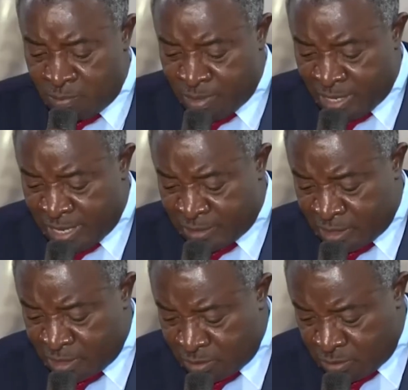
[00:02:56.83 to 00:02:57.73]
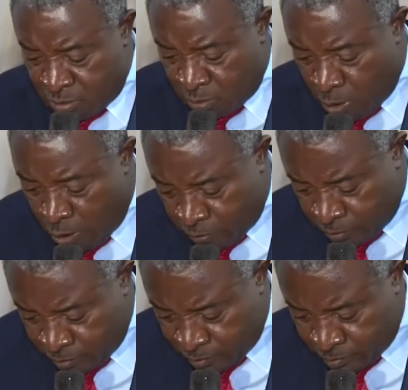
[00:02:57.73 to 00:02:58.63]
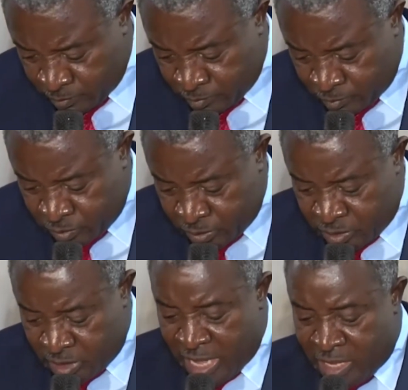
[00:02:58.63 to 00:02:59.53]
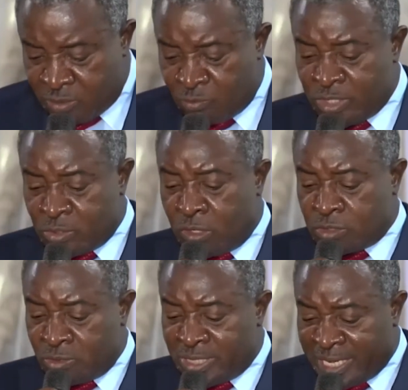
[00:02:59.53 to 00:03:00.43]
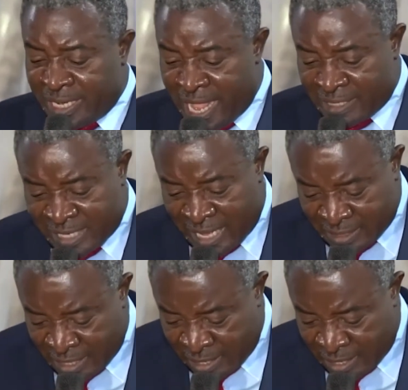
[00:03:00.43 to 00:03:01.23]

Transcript: parent law, which also declares that